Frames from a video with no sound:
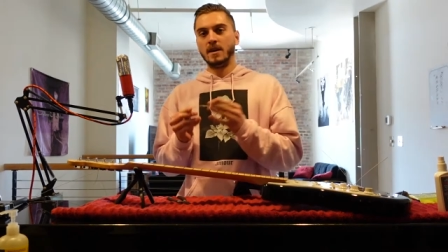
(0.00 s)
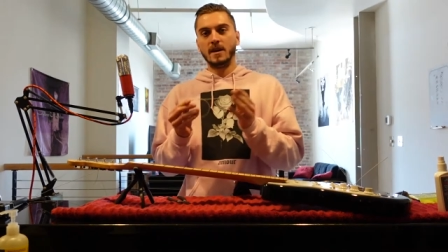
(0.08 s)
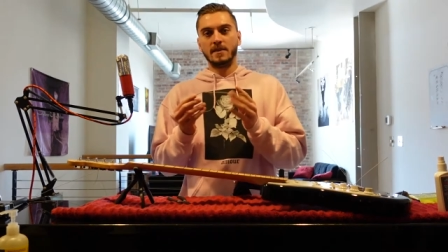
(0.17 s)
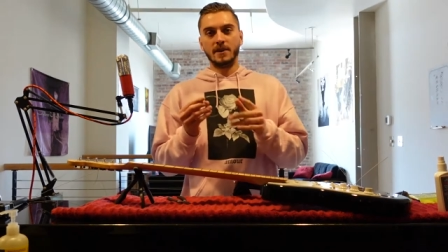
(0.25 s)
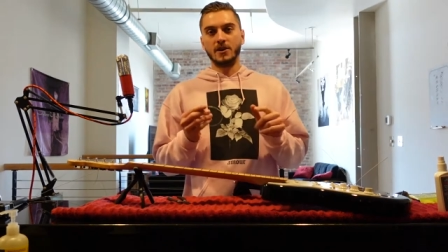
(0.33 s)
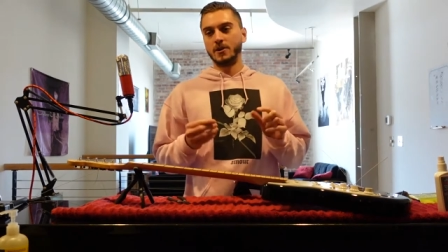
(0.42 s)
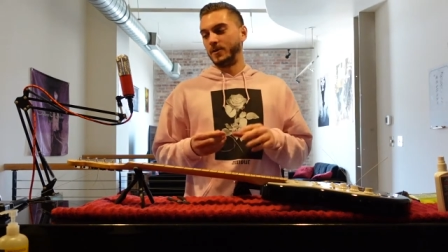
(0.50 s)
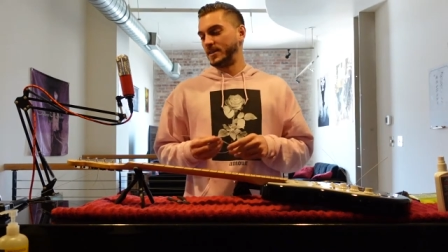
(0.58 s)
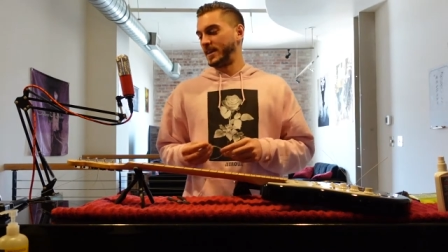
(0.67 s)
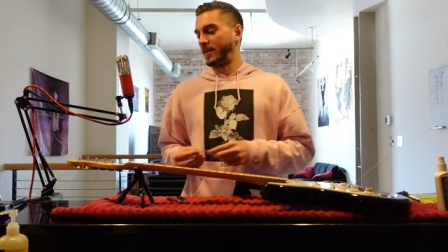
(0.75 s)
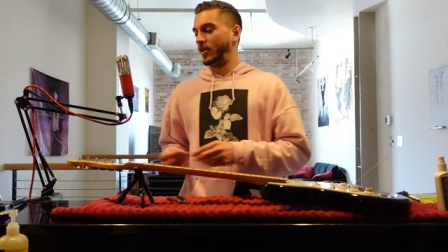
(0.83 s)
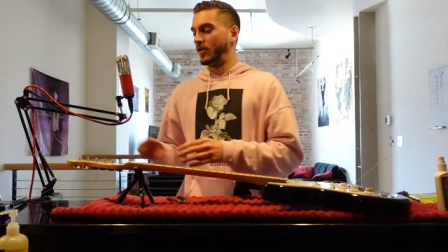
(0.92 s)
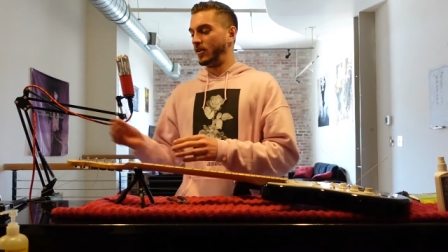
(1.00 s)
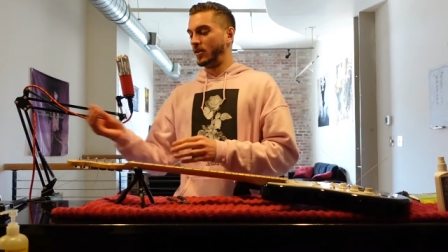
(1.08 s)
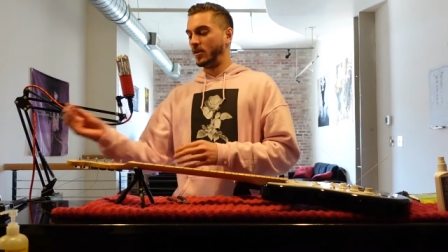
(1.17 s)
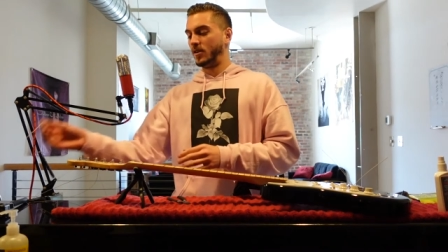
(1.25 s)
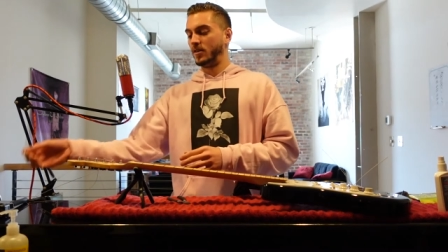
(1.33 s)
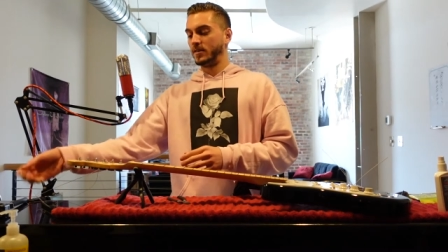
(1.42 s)
Then you're going to want to take
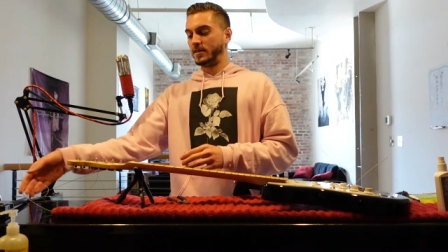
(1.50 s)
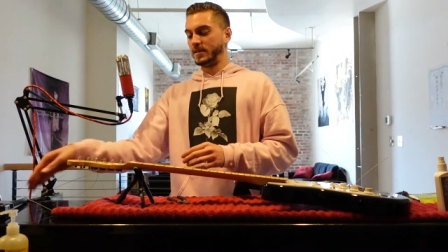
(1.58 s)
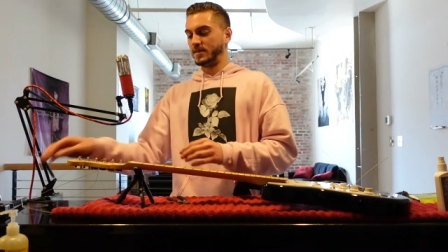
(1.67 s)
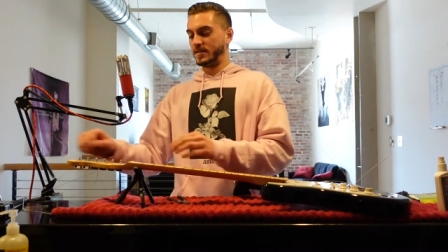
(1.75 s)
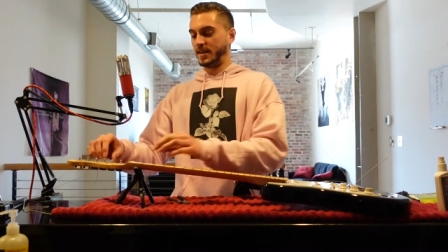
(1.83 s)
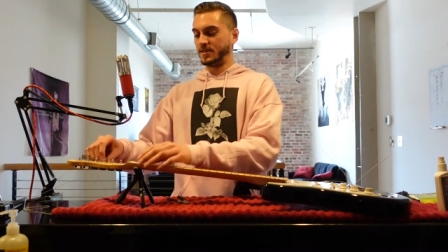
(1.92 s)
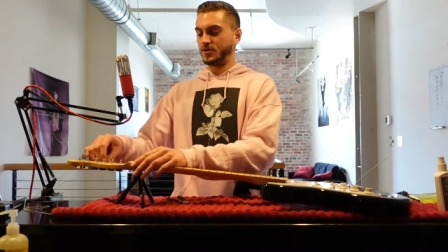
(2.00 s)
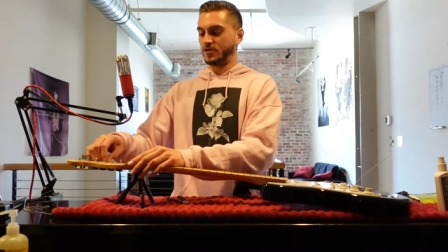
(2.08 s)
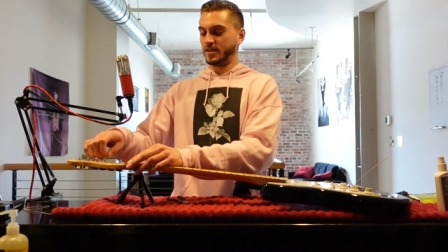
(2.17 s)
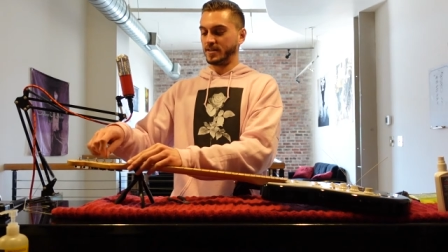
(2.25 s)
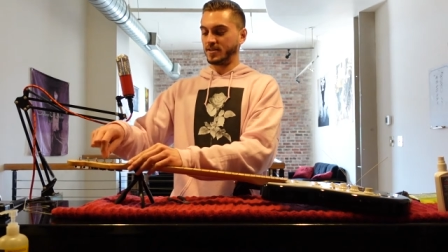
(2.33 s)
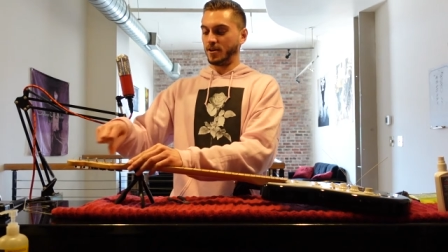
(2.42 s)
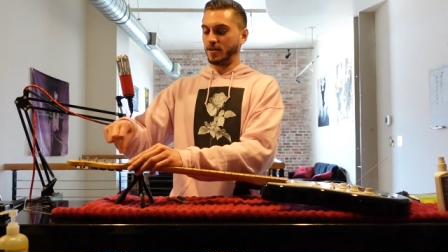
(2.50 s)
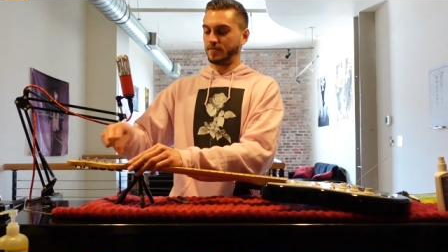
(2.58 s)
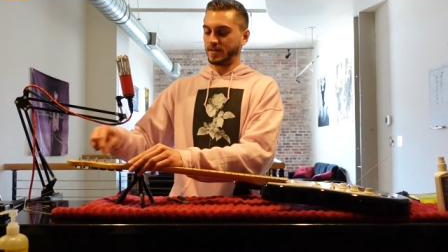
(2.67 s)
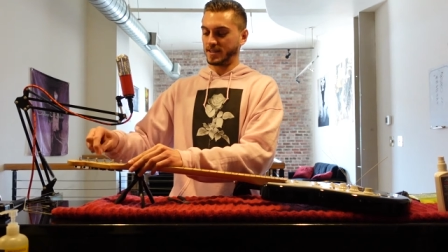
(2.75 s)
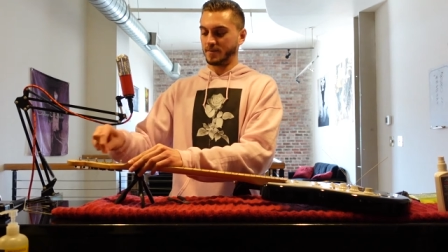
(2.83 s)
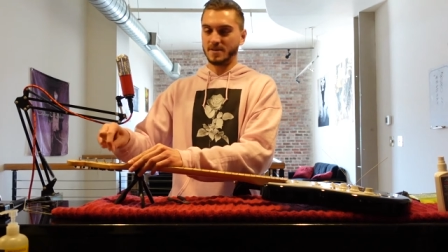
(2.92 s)
all these dead strings
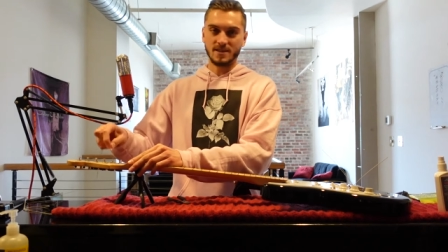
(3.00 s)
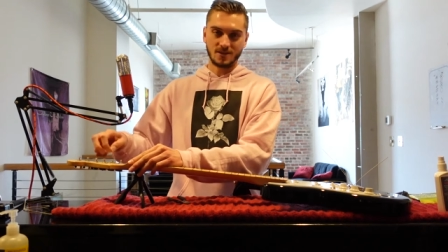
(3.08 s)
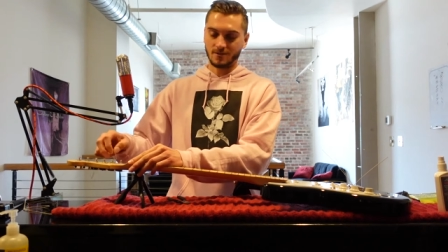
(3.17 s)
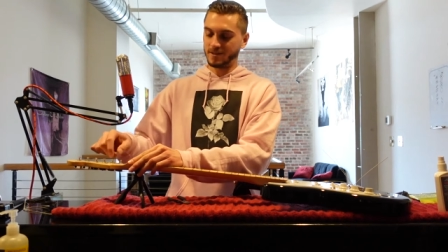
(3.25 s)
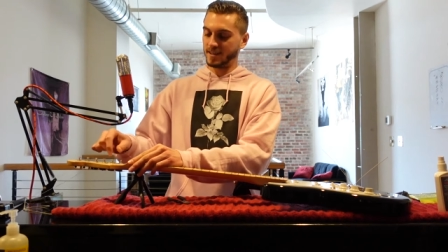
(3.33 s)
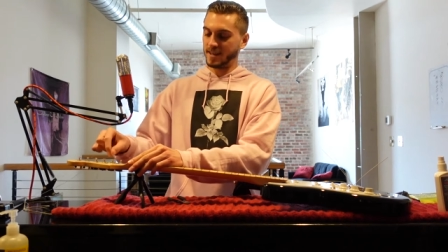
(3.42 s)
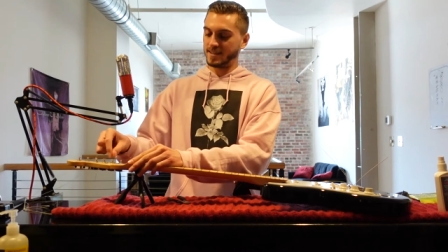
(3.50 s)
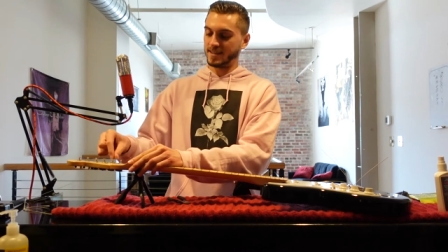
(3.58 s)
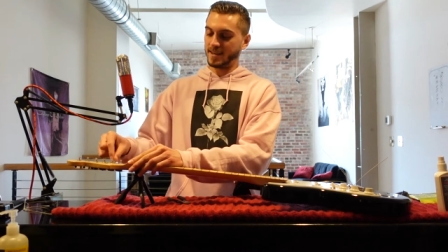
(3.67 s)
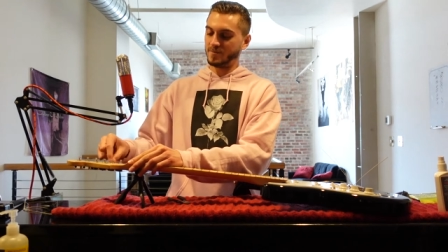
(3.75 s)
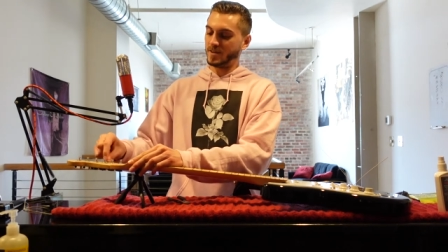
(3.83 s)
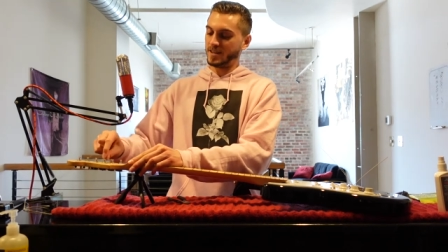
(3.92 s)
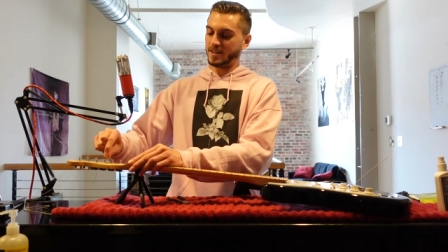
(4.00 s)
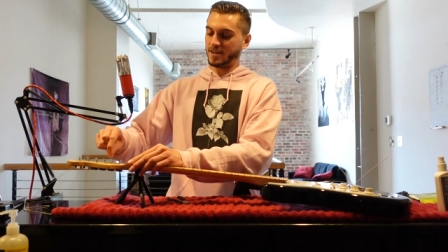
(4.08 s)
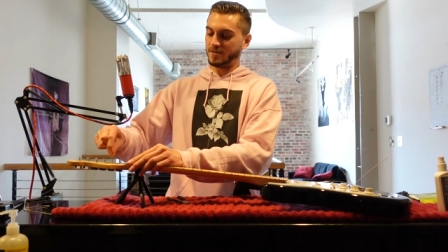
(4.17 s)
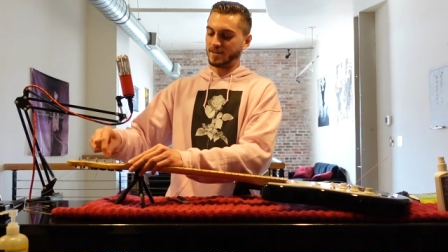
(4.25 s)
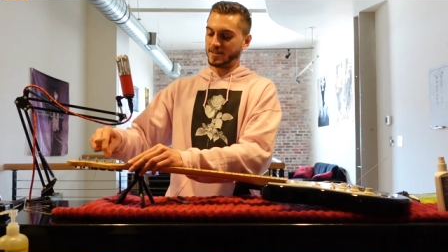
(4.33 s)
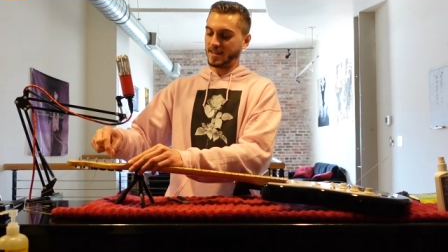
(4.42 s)
off, except these aren't really that dead, but you
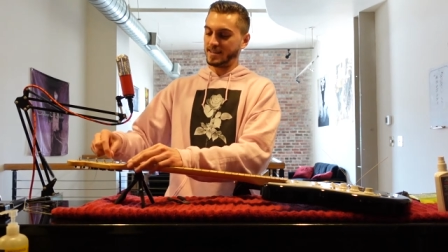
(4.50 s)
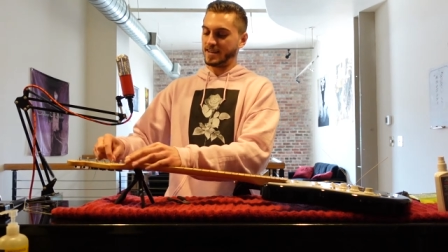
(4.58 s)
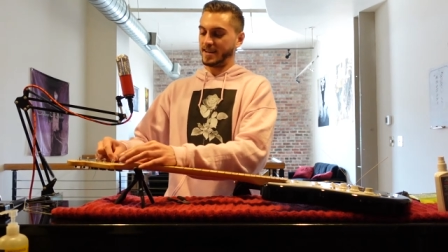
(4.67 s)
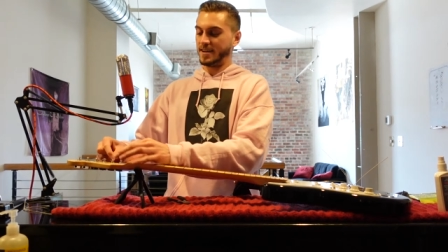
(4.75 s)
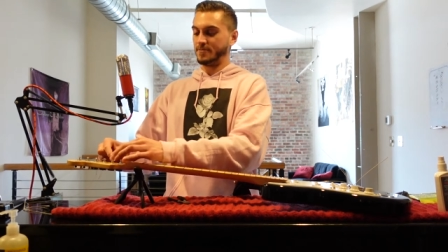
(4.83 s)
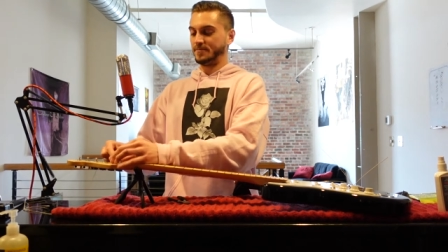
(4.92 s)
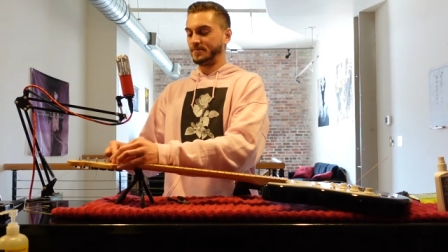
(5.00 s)
know, they're dead now.